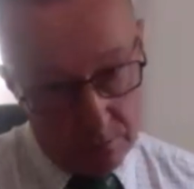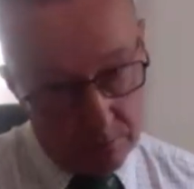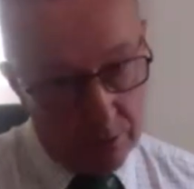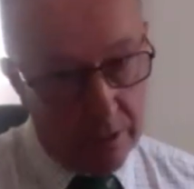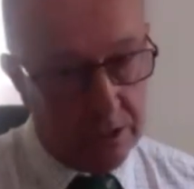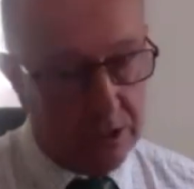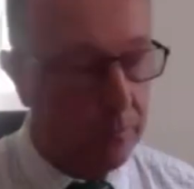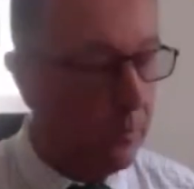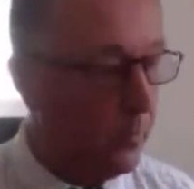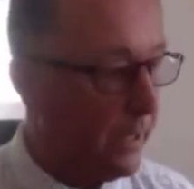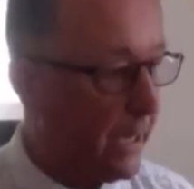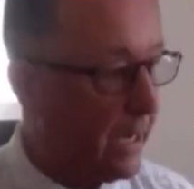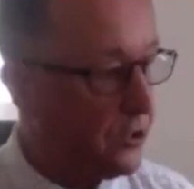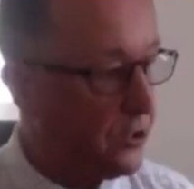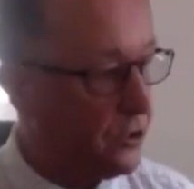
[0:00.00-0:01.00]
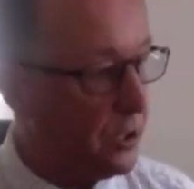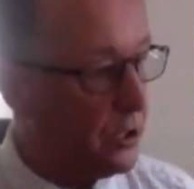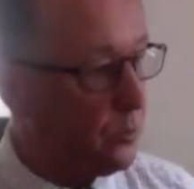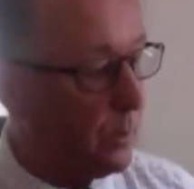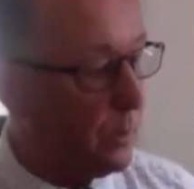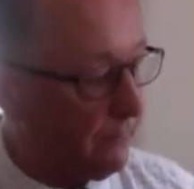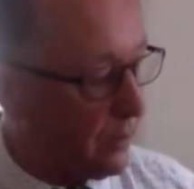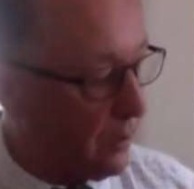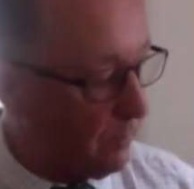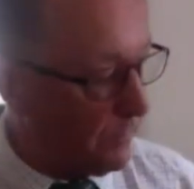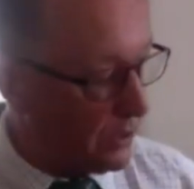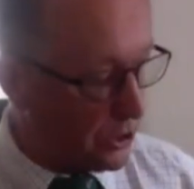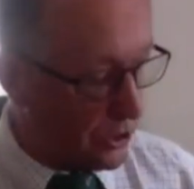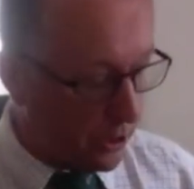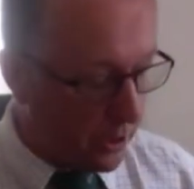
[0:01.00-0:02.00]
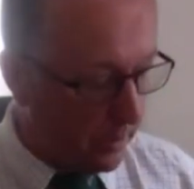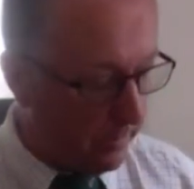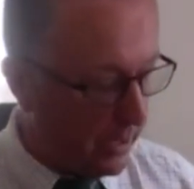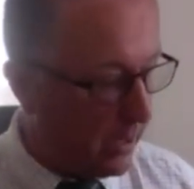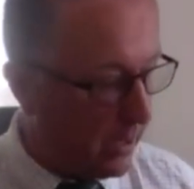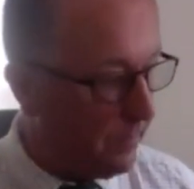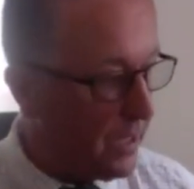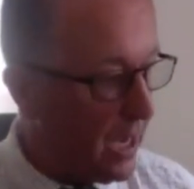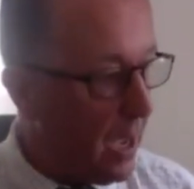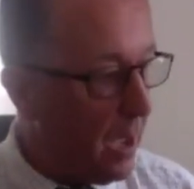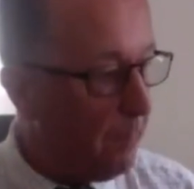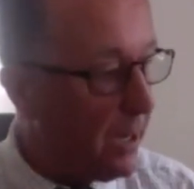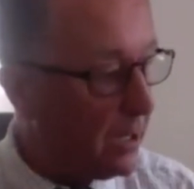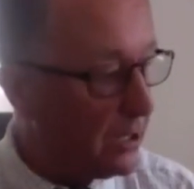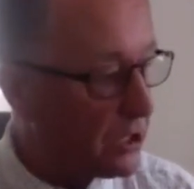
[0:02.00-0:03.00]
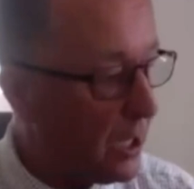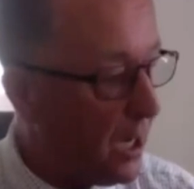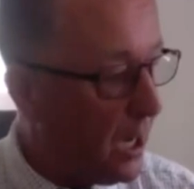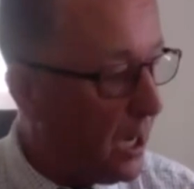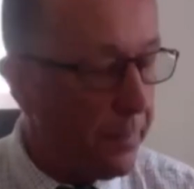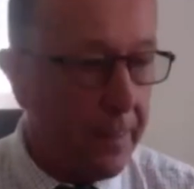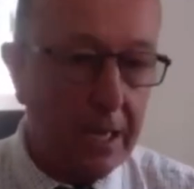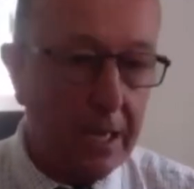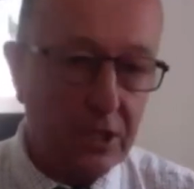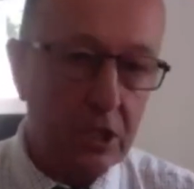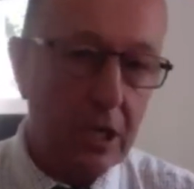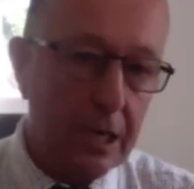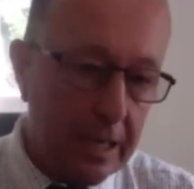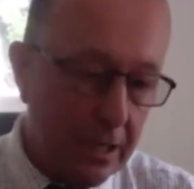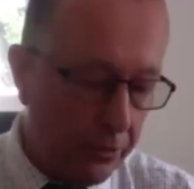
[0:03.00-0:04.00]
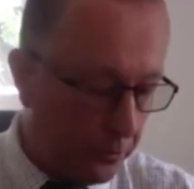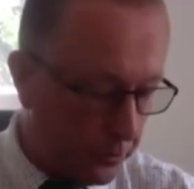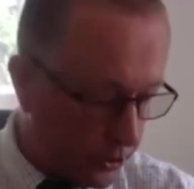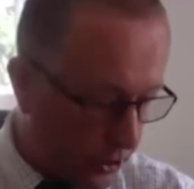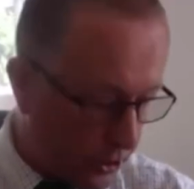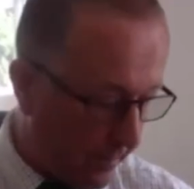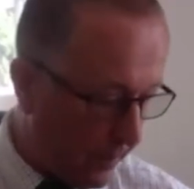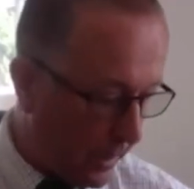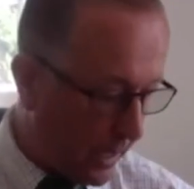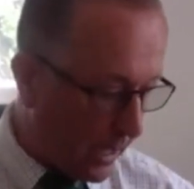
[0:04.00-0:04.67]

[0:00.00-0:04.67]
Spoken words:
You're asking me what the answer is. We haven't got much time here. But that's a lethal trap.